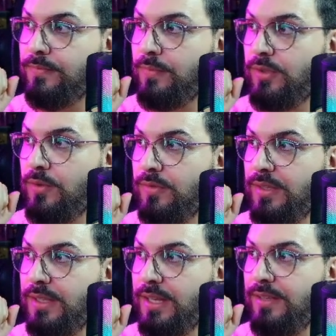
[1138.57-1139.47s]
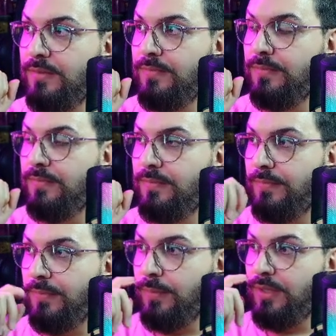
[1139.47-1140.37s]
we already have
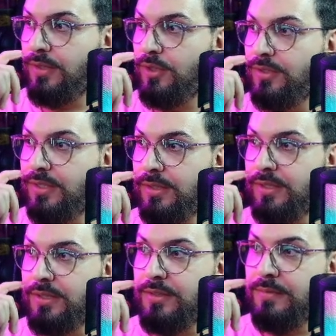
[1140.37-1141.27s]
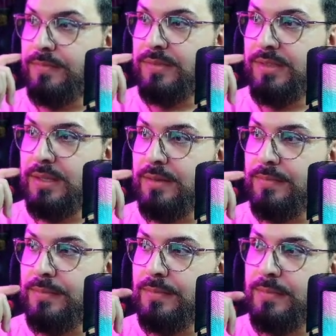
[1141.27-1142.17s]
me logged in here. See,
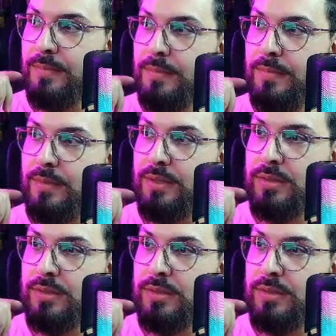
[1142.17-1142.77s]
it's